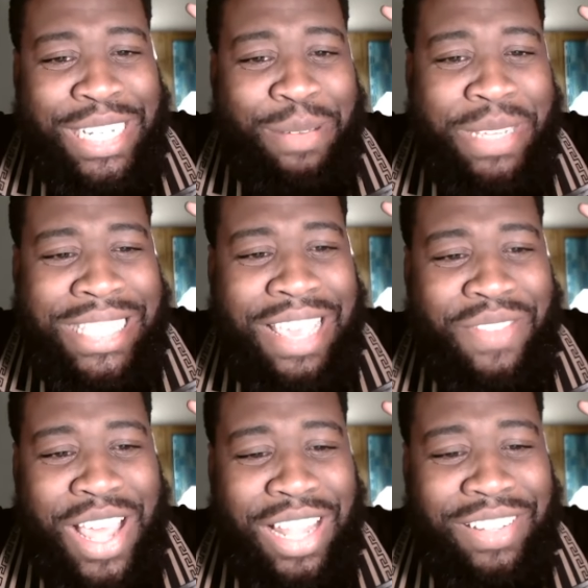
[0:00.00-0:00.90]
She gonna be
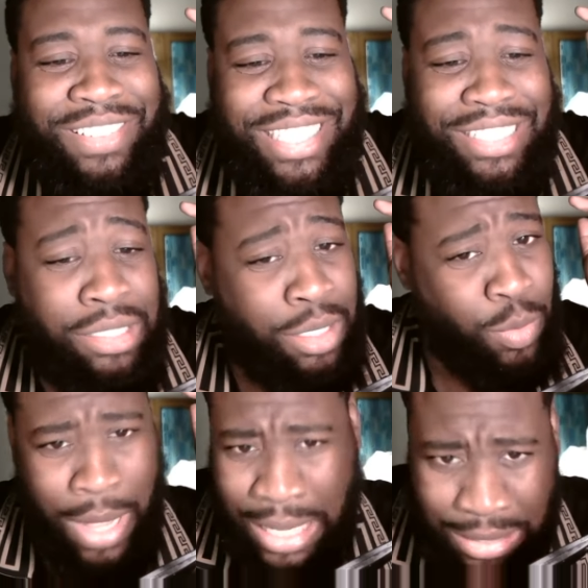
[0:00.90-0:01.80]
safe, and all of a sudden she
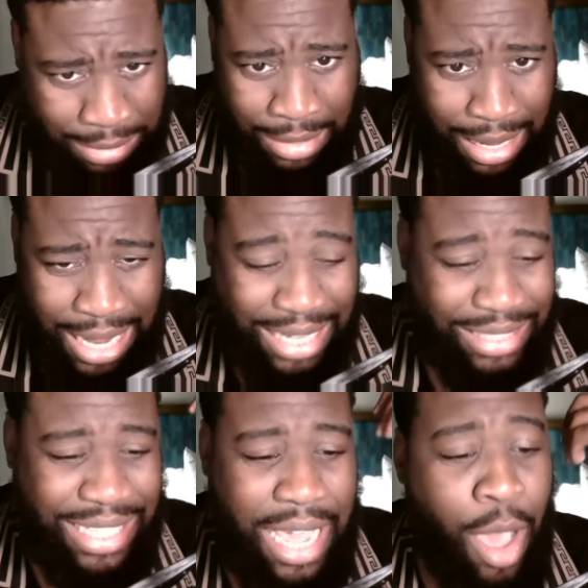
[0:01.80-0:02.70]
wasn't. And I
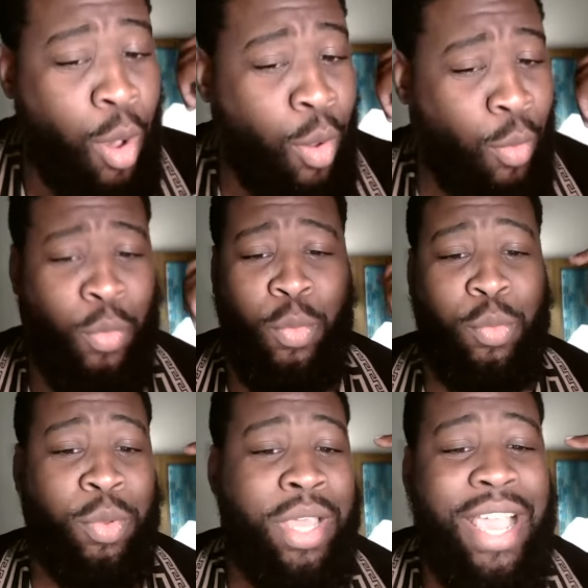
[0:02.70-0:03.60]
was like, oh,
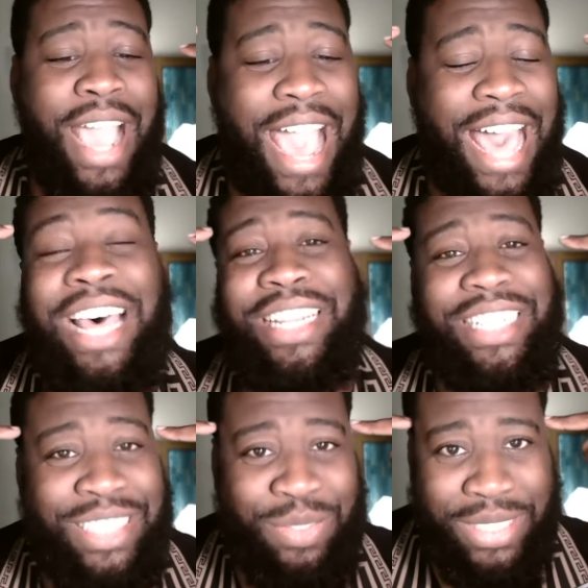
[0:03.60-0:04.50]
oh uh,
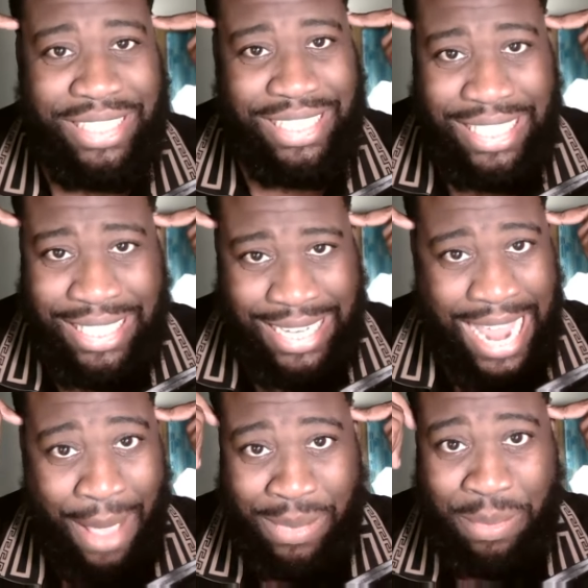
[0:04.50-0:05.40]
this goodness. was this
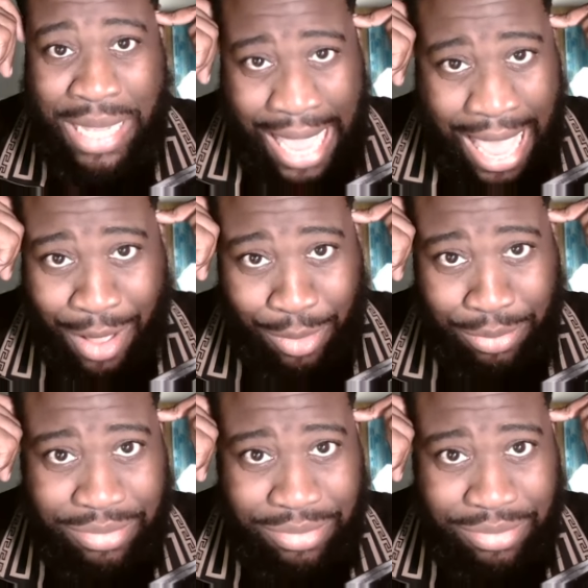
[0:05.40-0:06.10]
snapped me out.